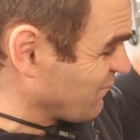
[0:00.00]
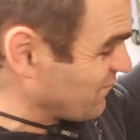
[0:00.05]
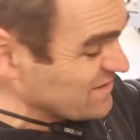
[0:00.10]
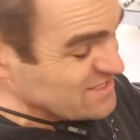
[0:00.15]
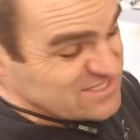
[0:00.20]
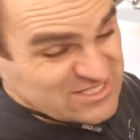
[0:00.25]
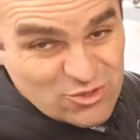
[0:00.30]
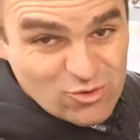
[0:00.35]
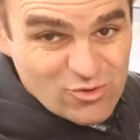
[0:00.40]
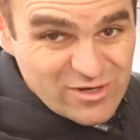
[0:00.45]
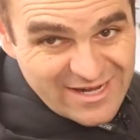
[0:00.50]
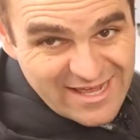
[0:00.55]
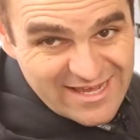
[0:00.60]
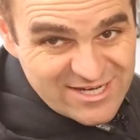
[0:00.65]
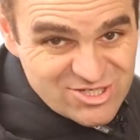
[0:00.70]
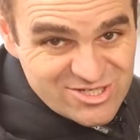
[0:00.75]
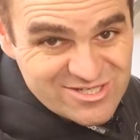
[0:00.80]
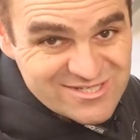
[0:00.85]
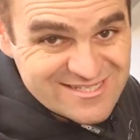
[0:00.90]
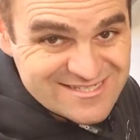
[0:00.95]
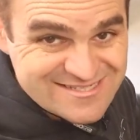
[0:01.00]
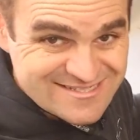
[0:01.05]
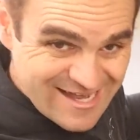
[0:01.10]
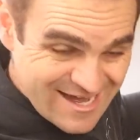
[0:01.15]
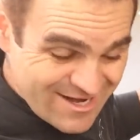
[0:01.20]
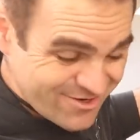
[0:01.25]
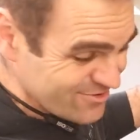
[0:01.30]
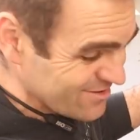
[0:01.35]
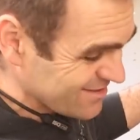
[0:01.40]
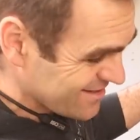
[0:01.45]
physical connections are
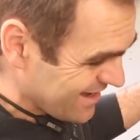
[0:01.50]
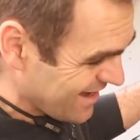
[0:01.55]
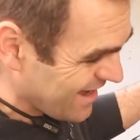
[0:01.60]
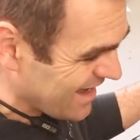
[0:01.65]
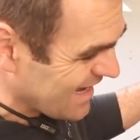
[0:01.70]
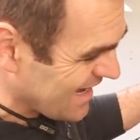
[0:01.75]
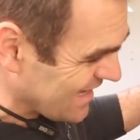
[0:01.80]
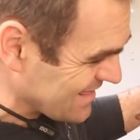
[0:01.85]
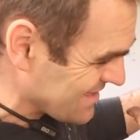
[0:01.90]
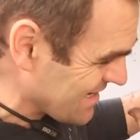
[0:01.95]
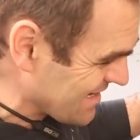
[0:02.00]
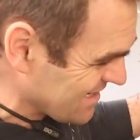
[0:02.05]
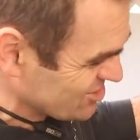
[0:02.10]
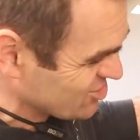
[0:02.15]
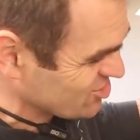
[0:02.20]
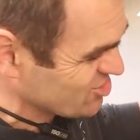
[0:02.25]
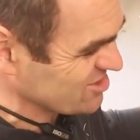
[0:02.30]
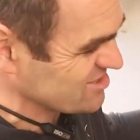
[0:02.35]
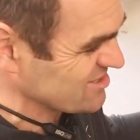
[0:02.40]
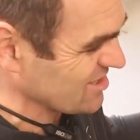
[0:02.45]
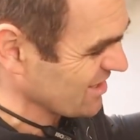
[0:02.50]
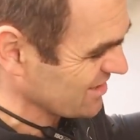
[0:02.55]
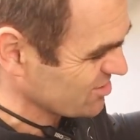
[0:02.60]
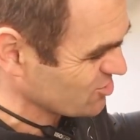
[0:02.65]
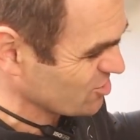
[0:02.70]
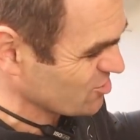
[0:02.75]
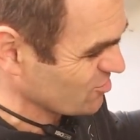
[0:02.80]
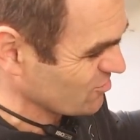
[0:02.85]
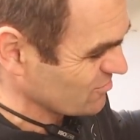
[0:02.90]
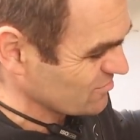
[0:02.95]
done on the car, and then it's just
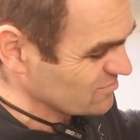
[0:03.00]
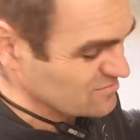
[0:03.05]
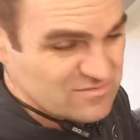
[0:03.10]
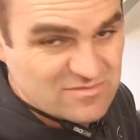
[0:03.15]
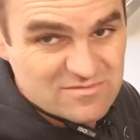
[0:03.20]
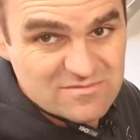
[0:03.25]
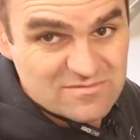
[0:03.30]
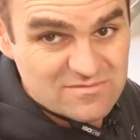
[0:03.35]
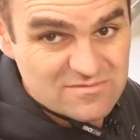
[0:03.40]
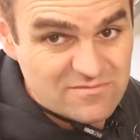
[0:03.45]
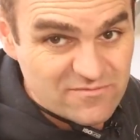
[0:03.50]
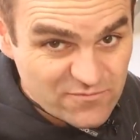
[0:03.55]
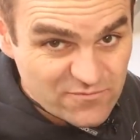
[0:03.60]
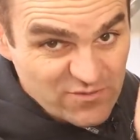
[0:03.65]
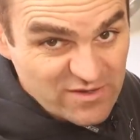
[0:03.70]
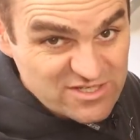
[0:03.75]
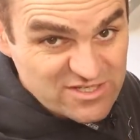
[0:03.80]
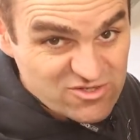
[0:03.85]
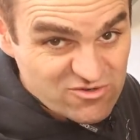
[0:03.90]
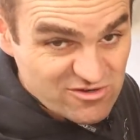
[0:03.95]
electrical. Fingers